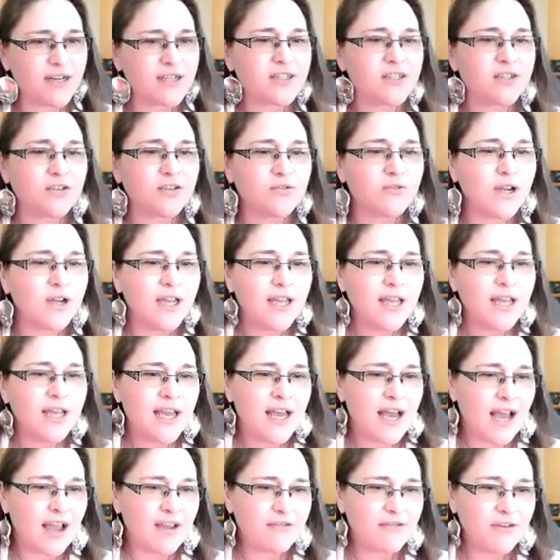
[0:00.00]
So
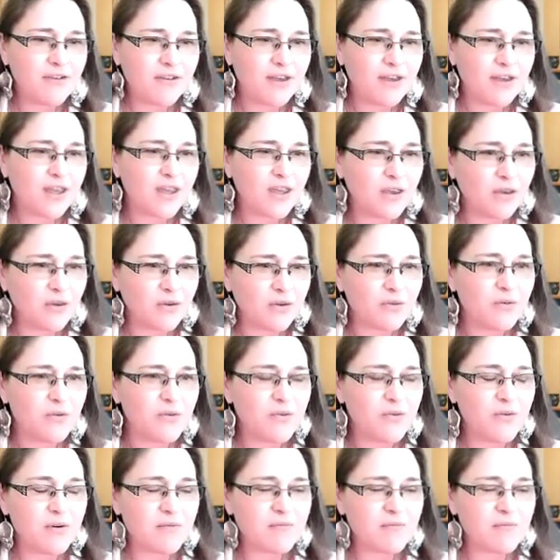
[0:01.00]
I feel like you,